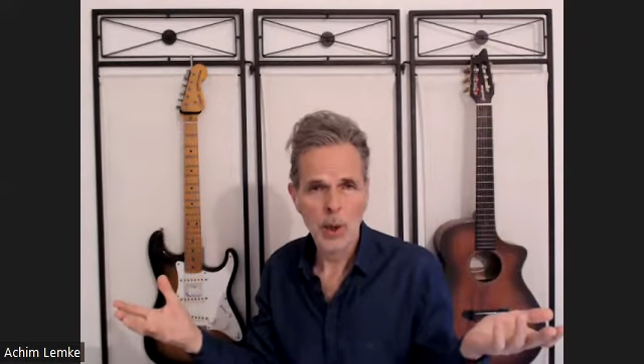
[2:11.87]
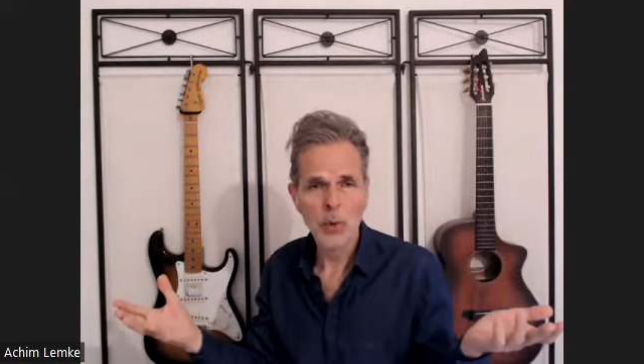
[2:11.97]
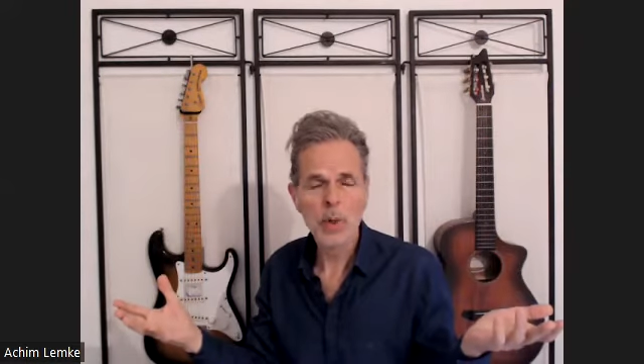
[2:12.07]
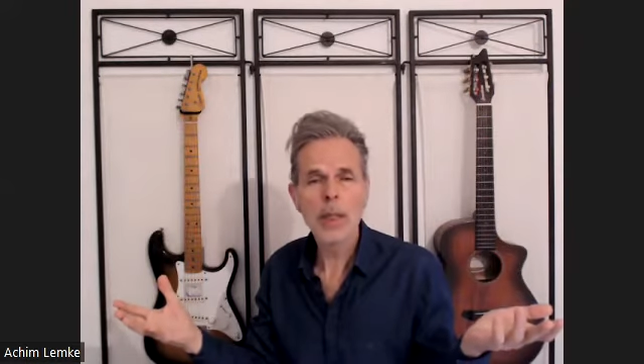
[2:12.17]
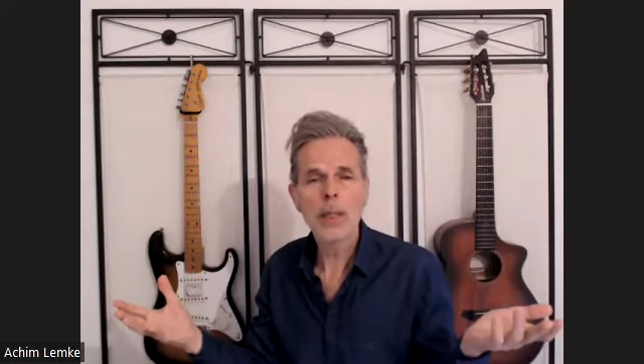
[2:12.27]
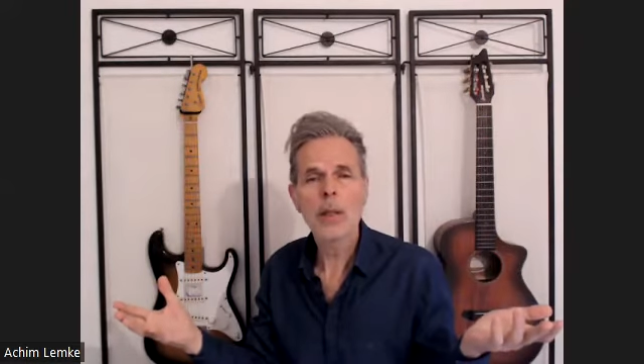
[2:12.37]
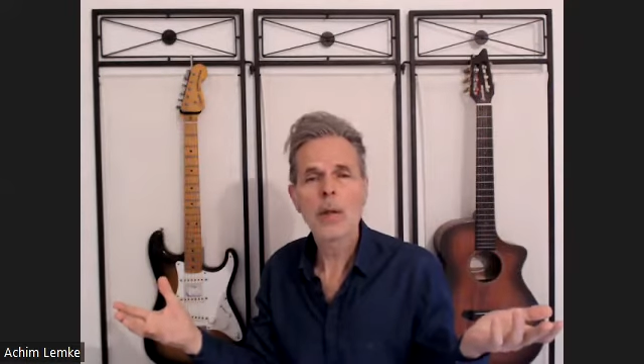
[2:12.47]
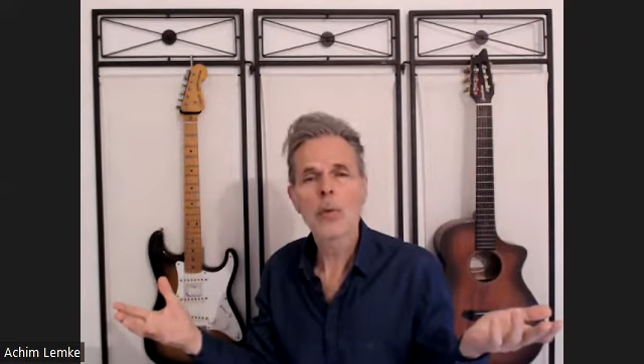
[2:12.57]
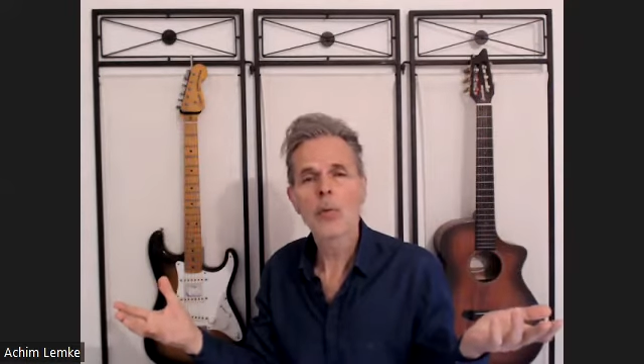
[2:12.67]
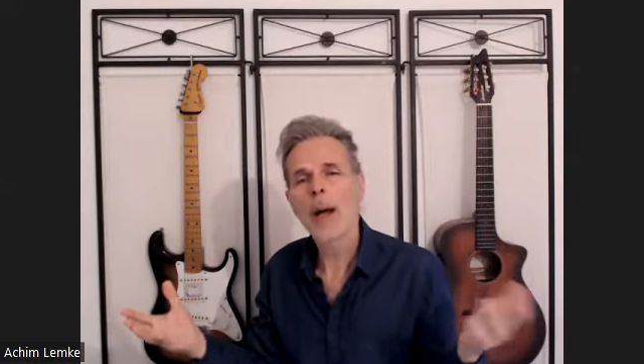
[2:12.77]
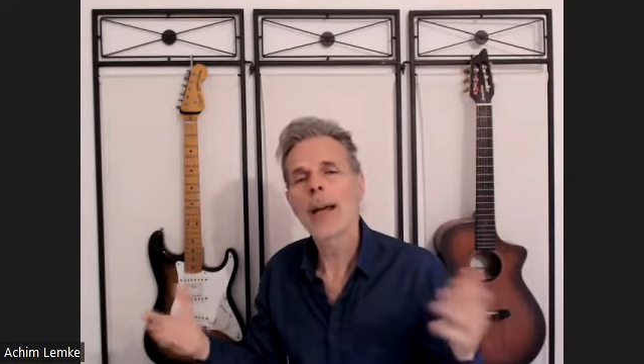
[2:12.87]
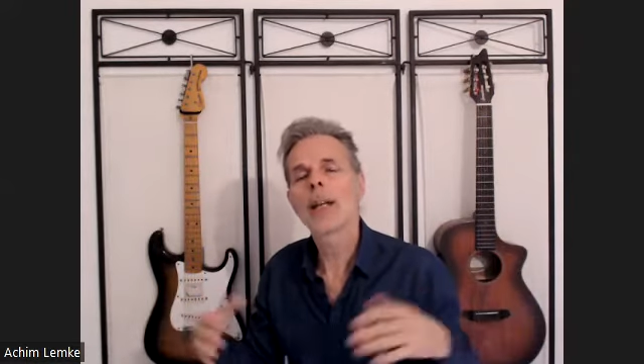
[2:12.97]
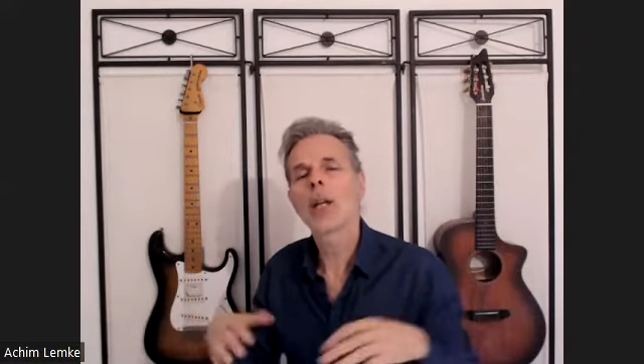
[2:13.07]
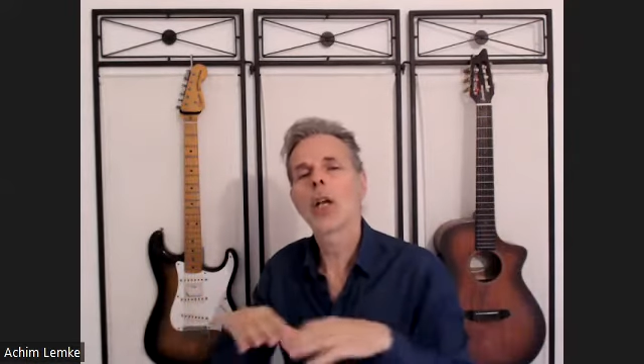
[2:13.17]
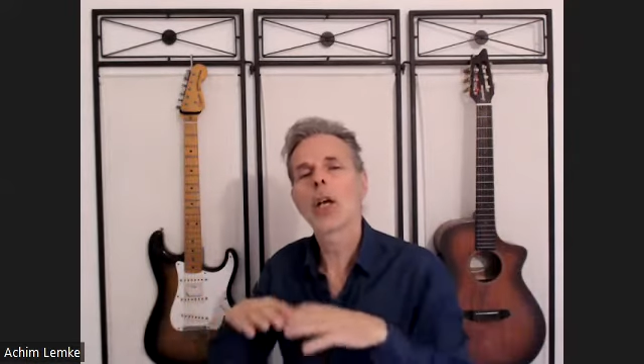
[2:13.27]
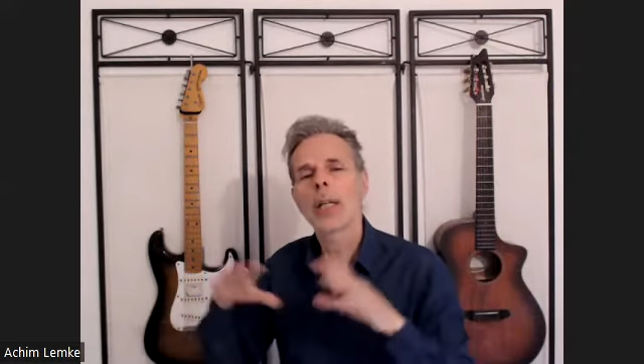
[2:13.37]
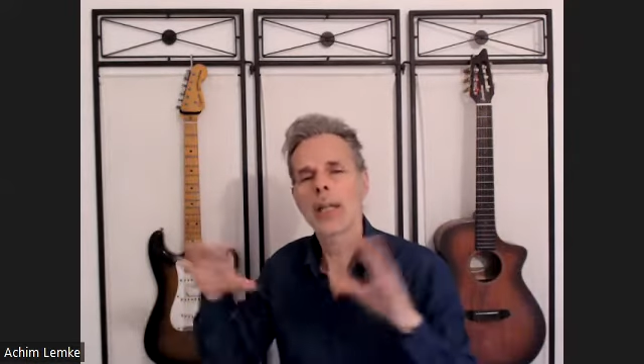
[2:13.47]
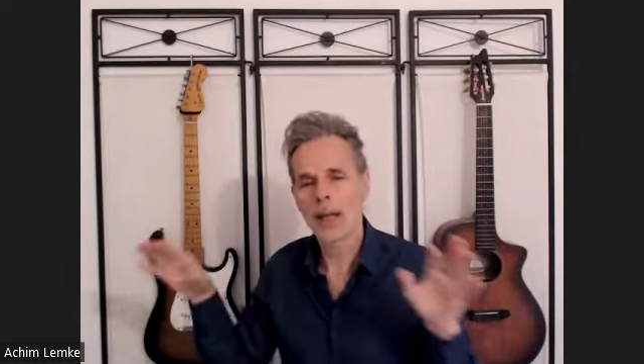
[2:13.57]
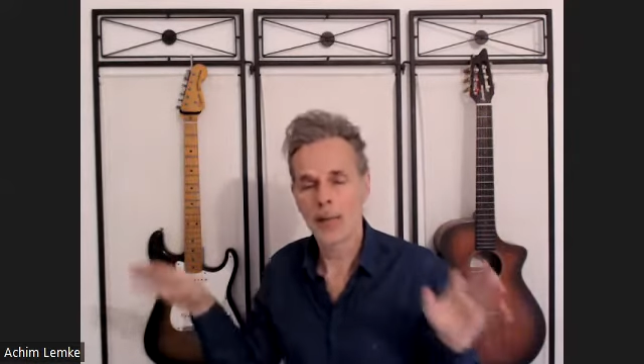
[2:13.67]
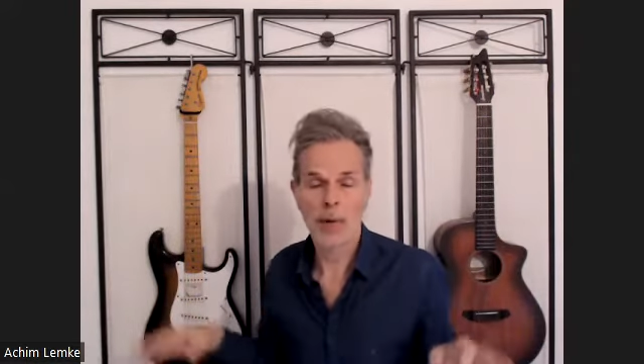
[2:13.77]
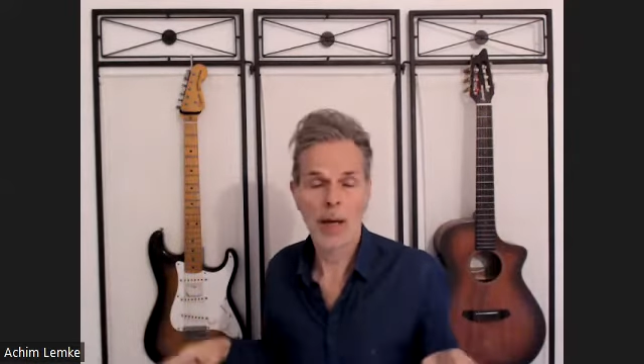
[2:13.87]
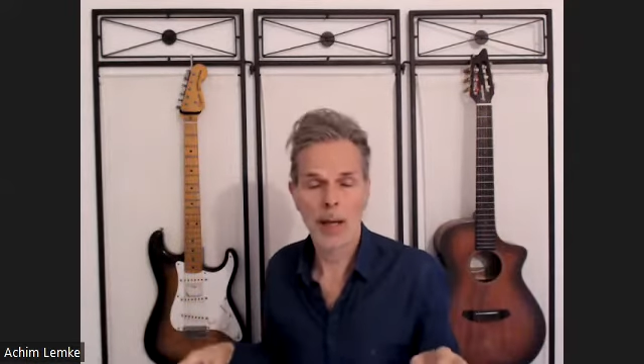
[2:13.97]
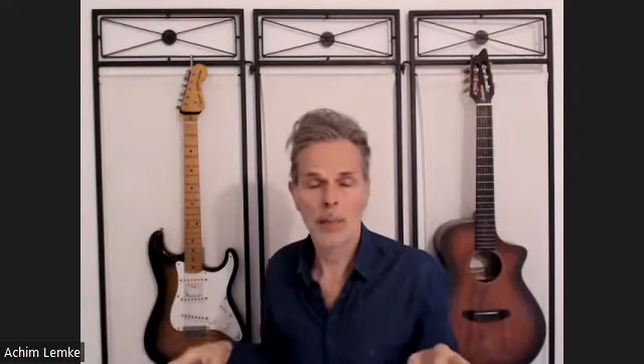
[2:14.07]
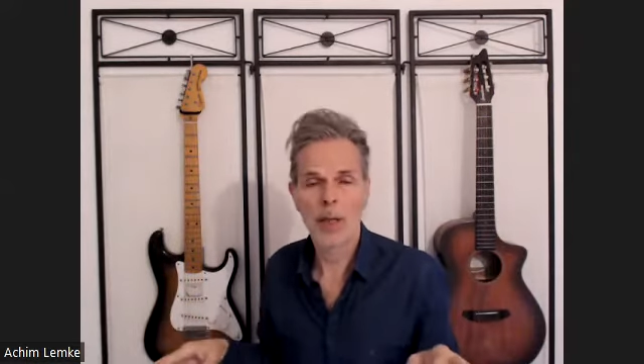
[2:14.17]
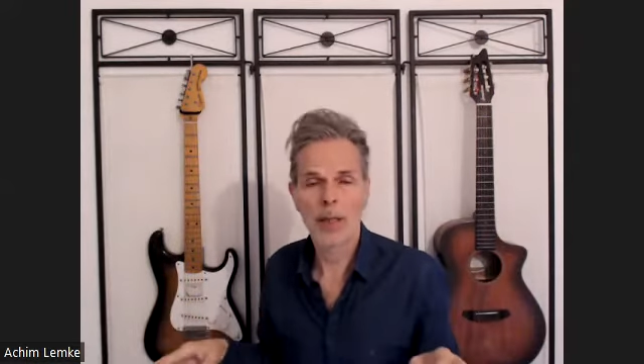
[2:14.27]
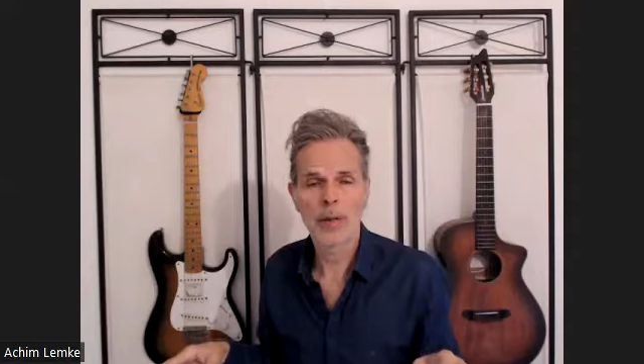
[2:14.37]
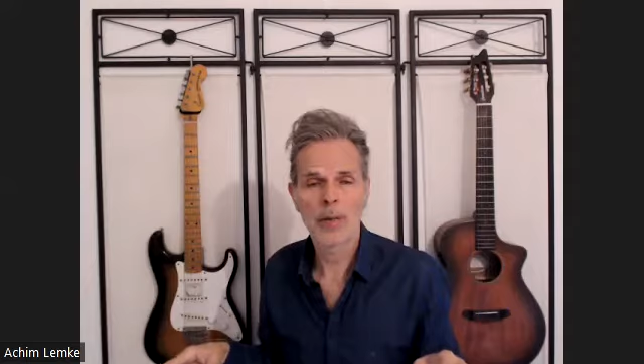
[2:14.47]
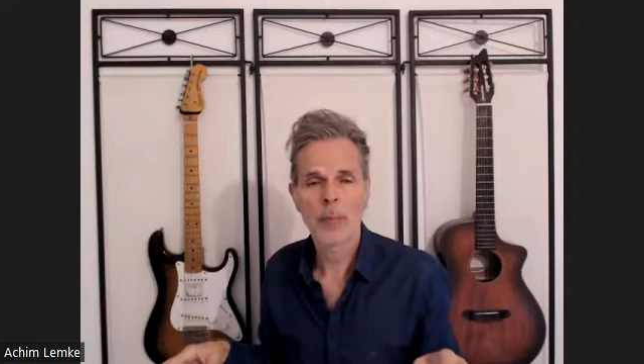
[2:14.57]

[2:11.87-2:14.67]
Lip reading: You need the right learning environment.